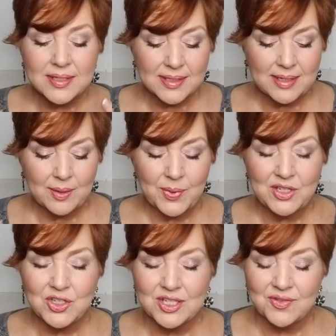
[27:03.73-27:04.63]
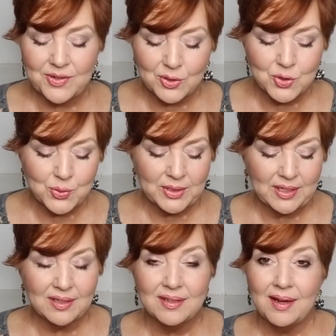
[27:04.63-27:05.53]
slip. It just feels really
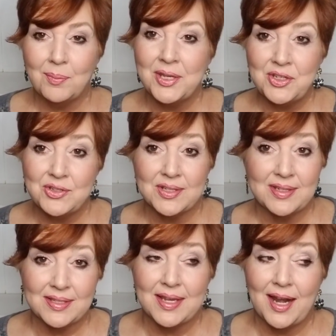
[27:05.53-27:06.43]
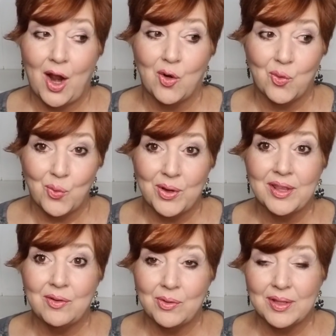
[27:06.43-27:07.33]
good. I've been using this, and I
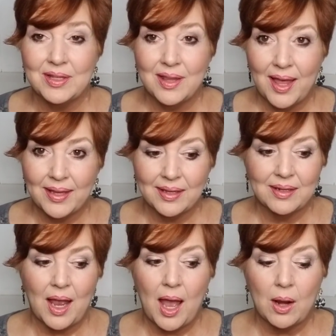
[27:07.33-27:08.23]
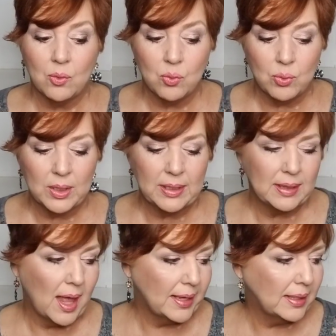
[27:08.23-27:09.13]
really, really like it. I really
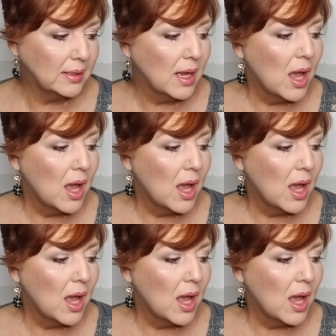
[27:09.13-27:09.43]
like it.